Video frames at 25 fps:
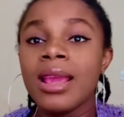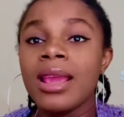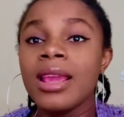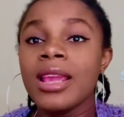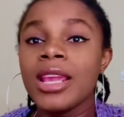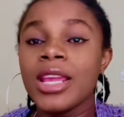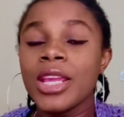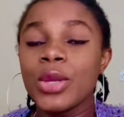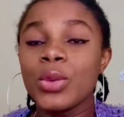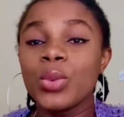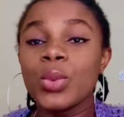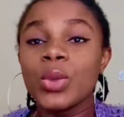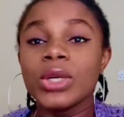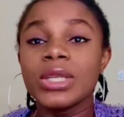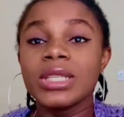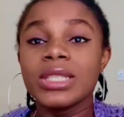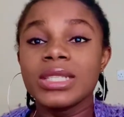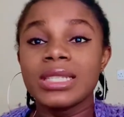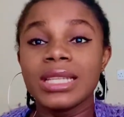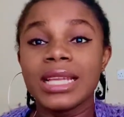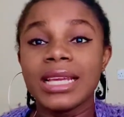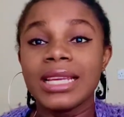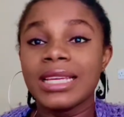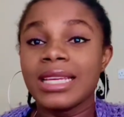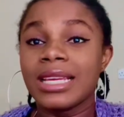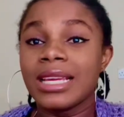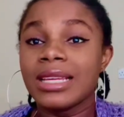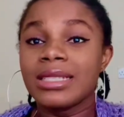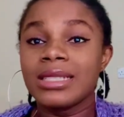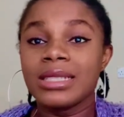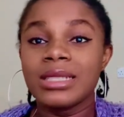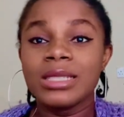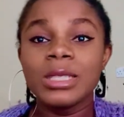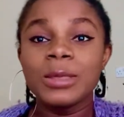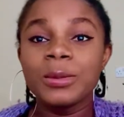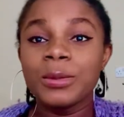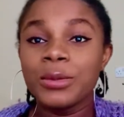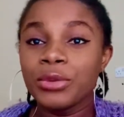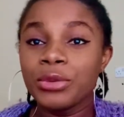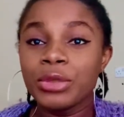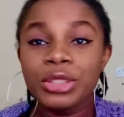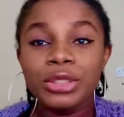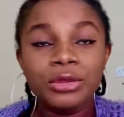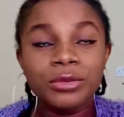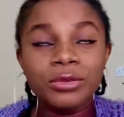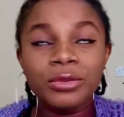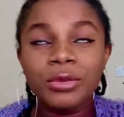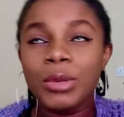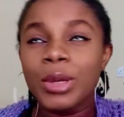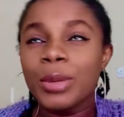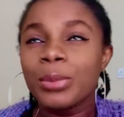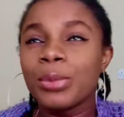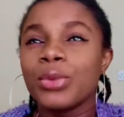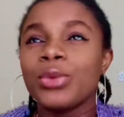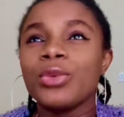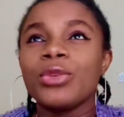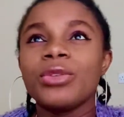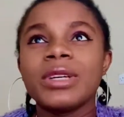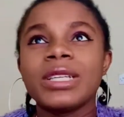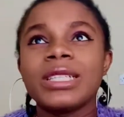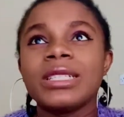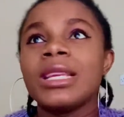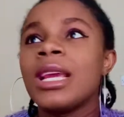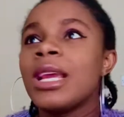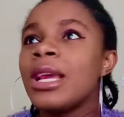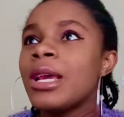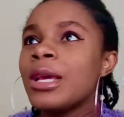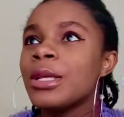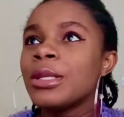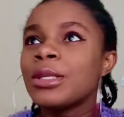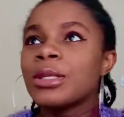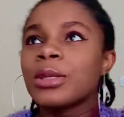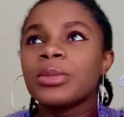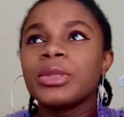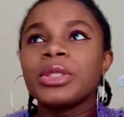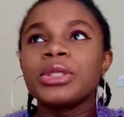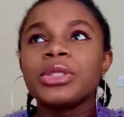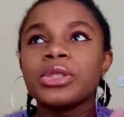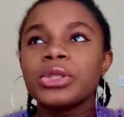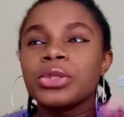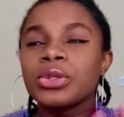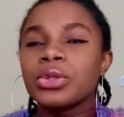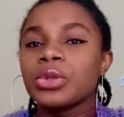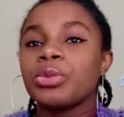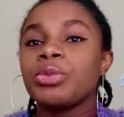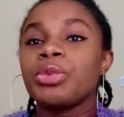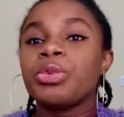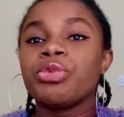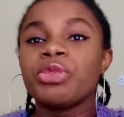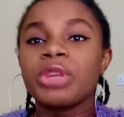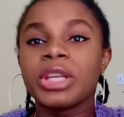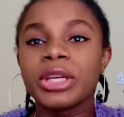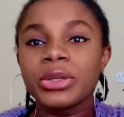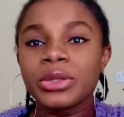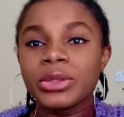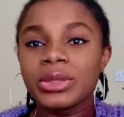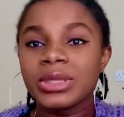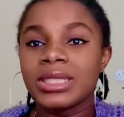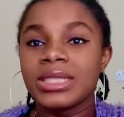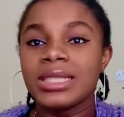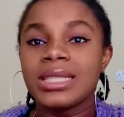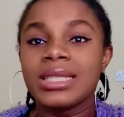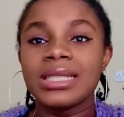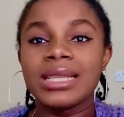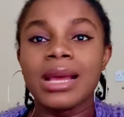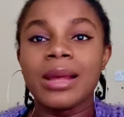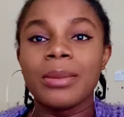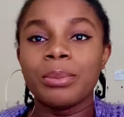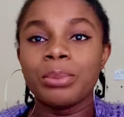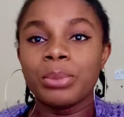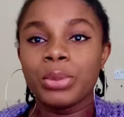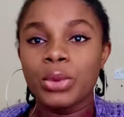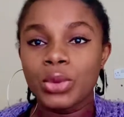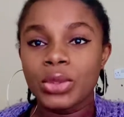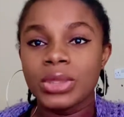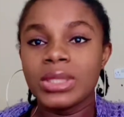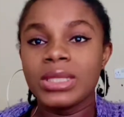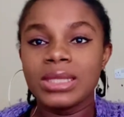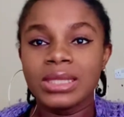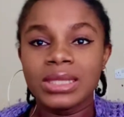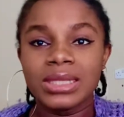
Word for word: It was like an inspiration from above and somebody just told me record this and post it.